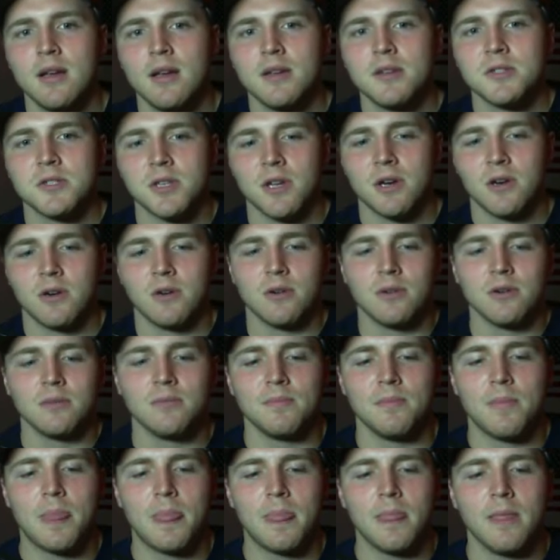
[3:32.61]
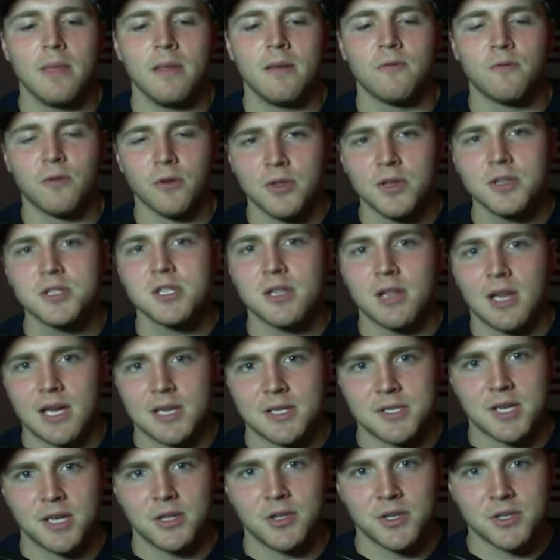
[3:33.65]
So for this
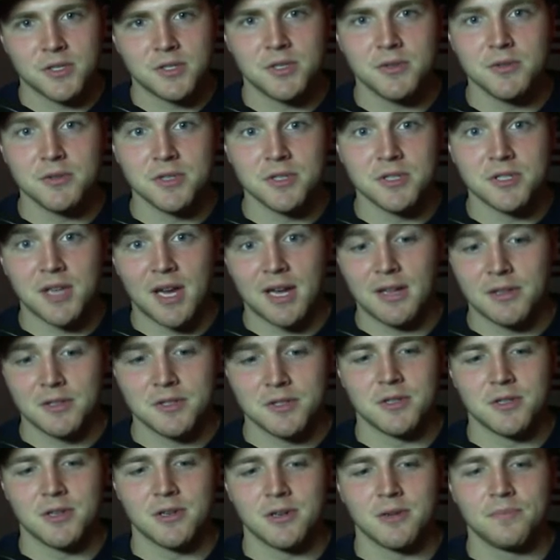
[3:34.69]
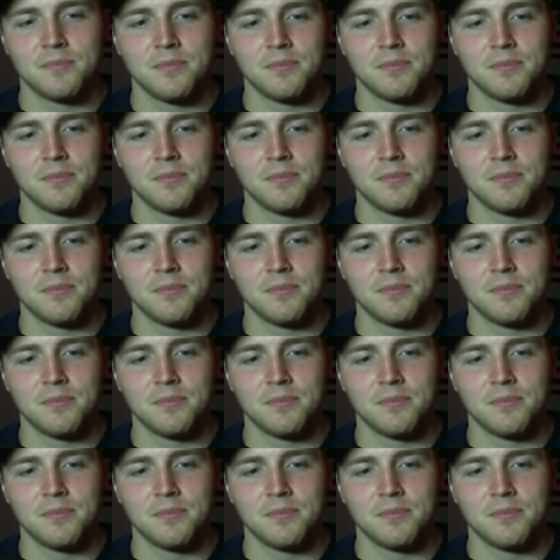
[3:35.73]
class, I just use a silencer,